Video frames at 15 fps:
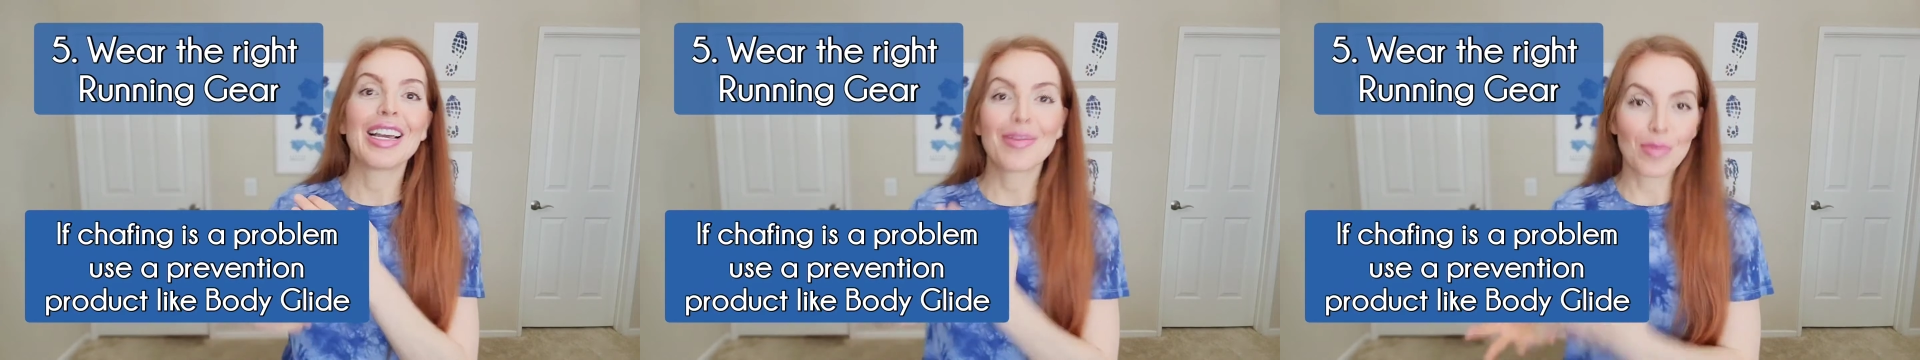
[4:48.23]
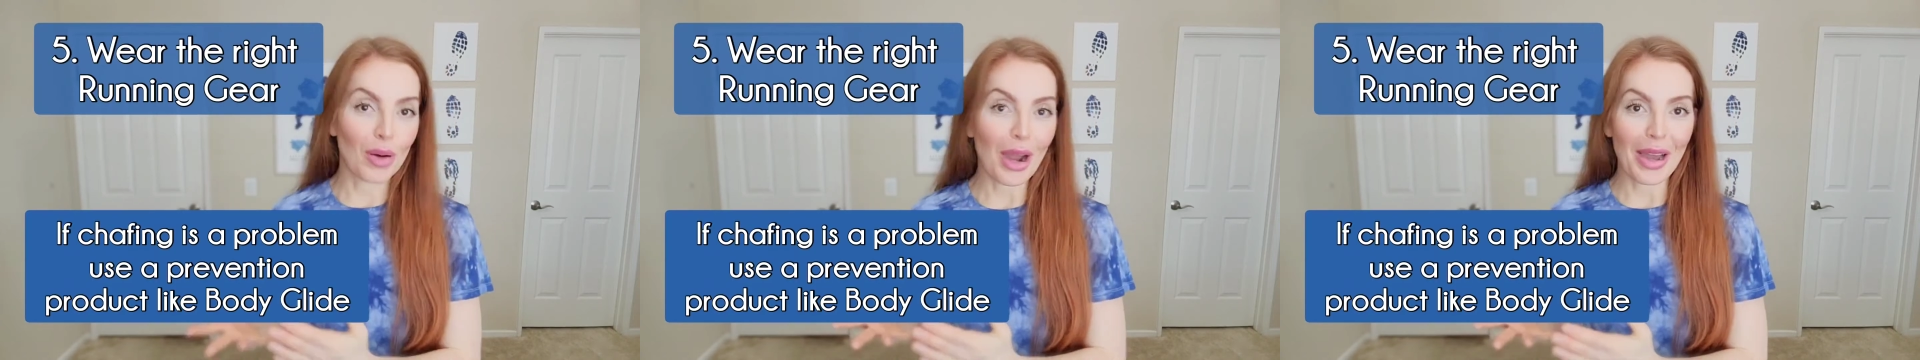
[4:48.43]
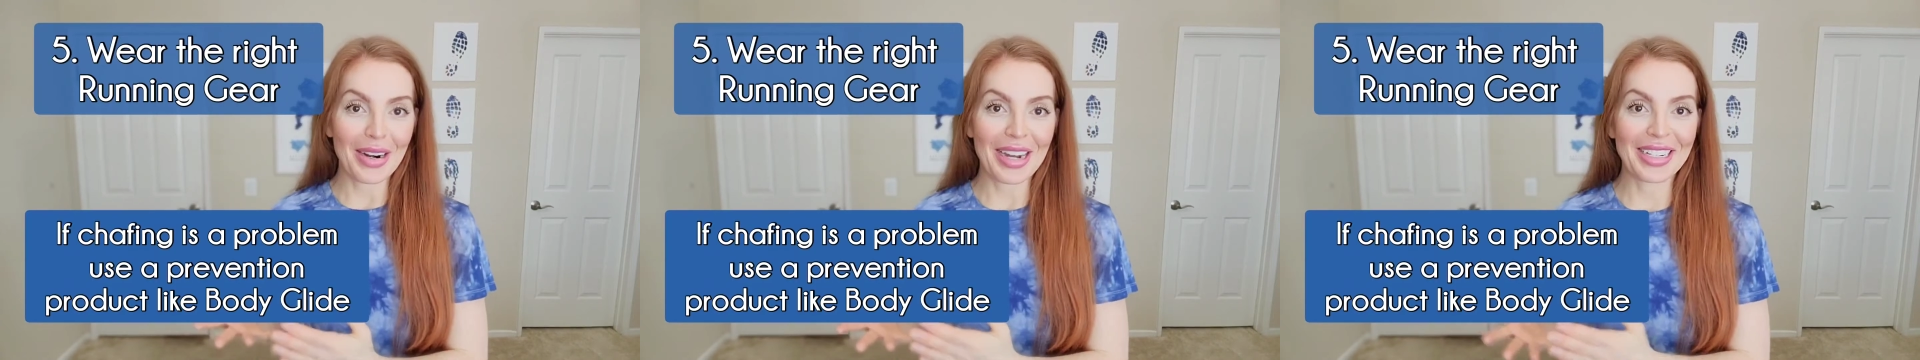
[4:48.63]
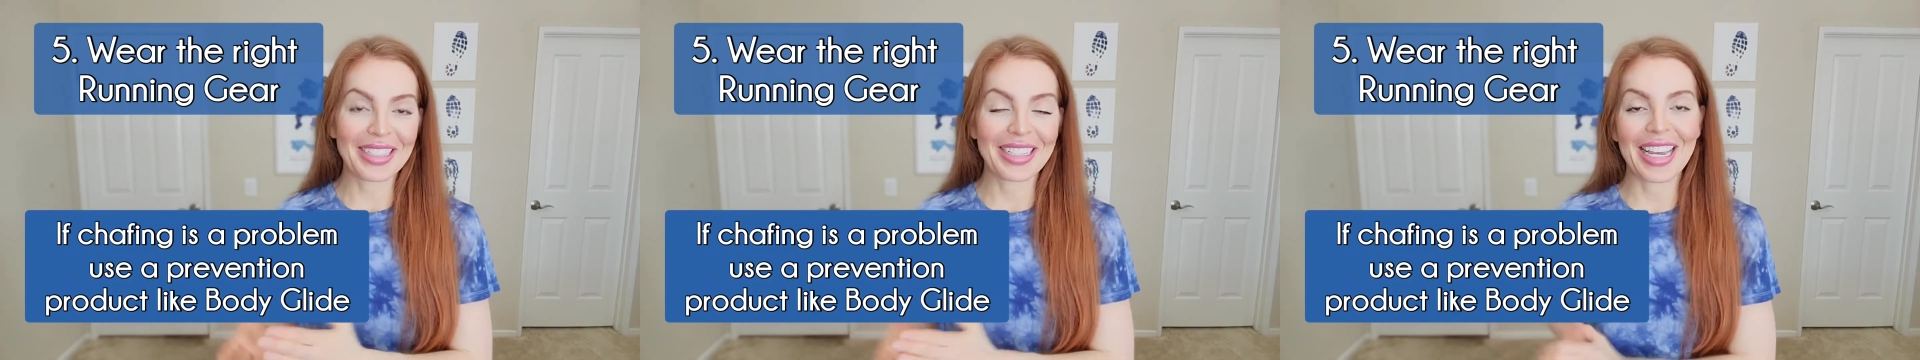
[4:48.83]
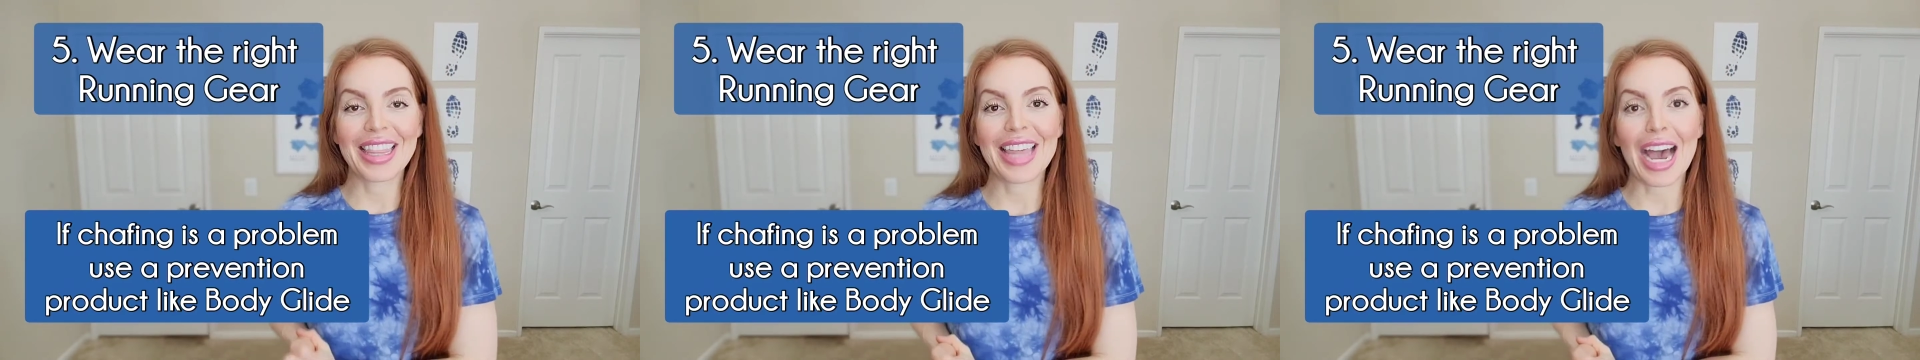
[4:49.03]

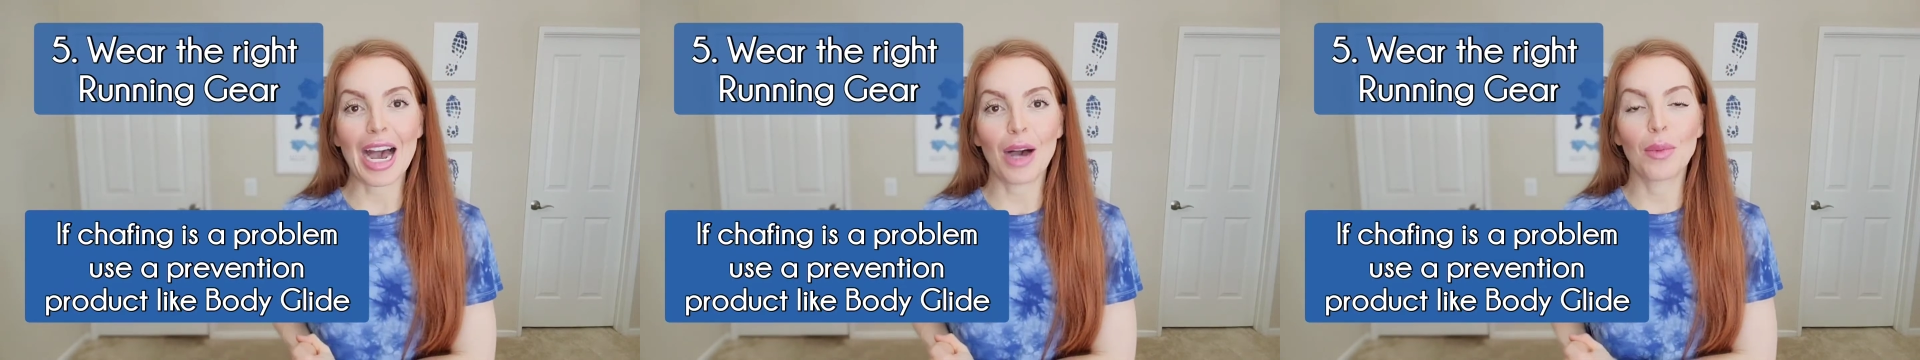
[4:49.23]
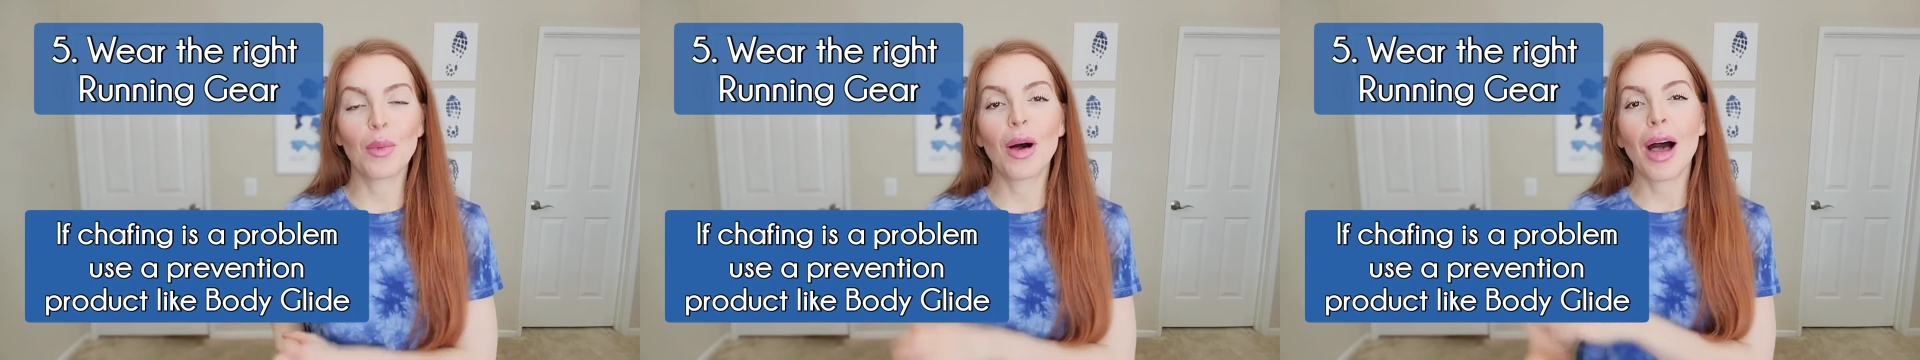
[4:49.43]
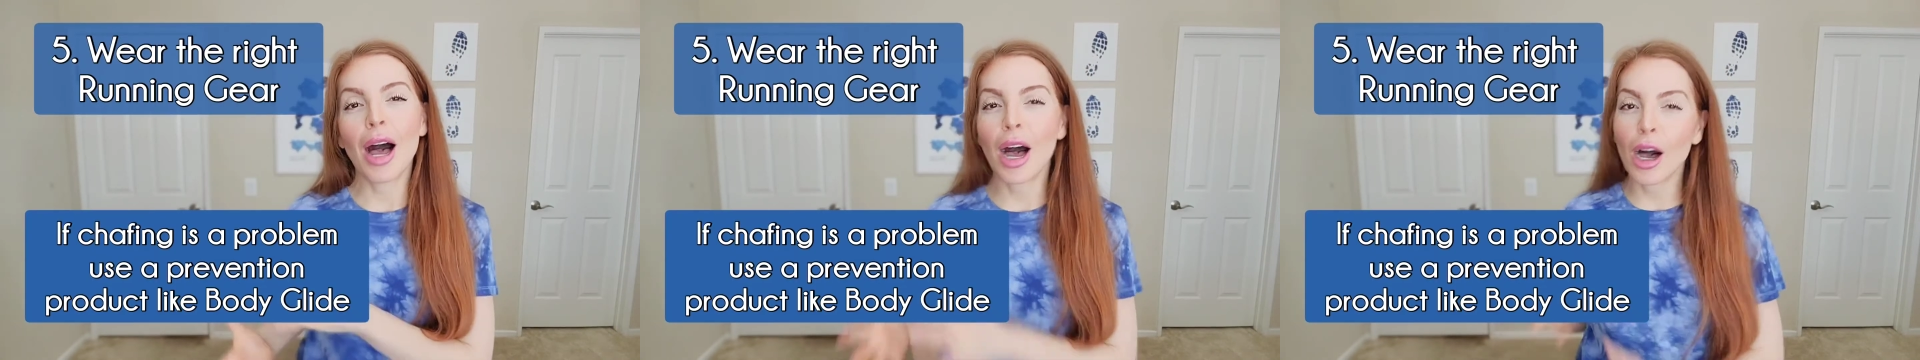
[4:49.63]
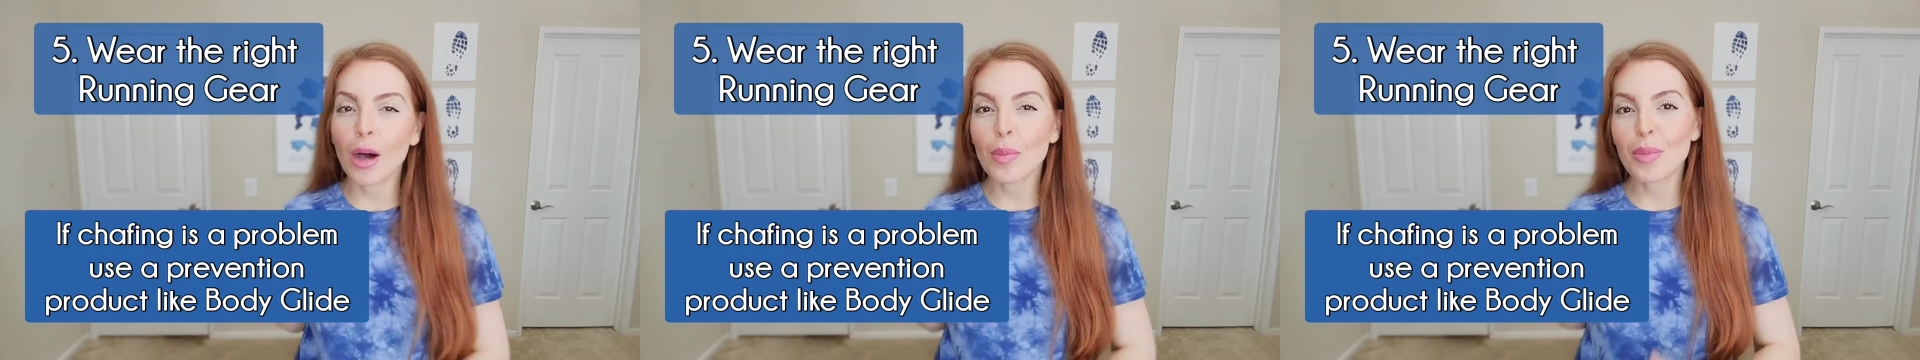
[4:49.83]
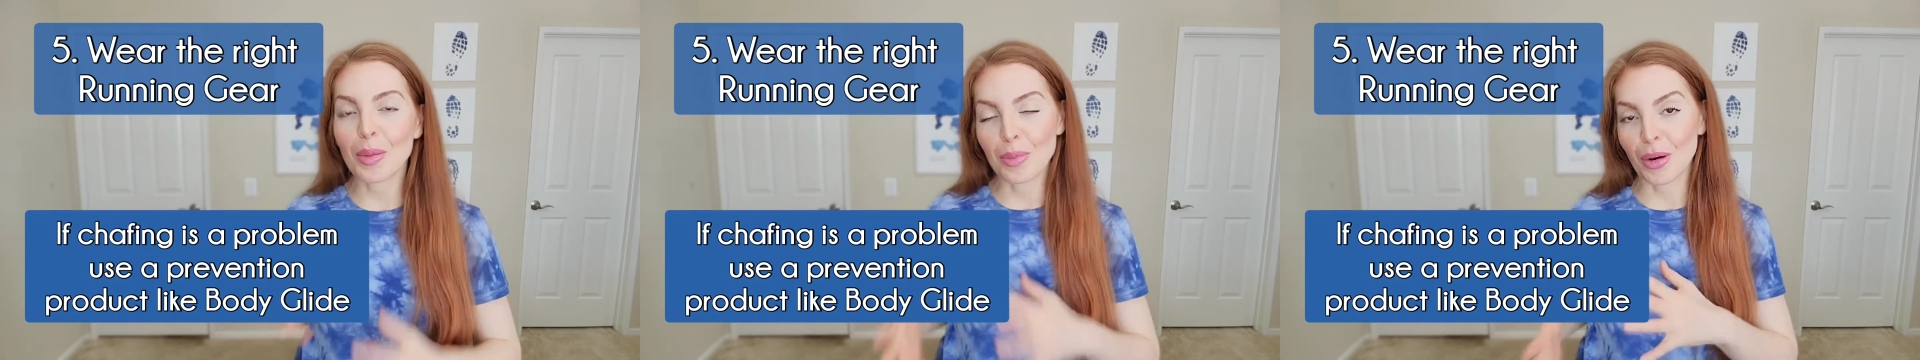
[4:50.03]
product that will help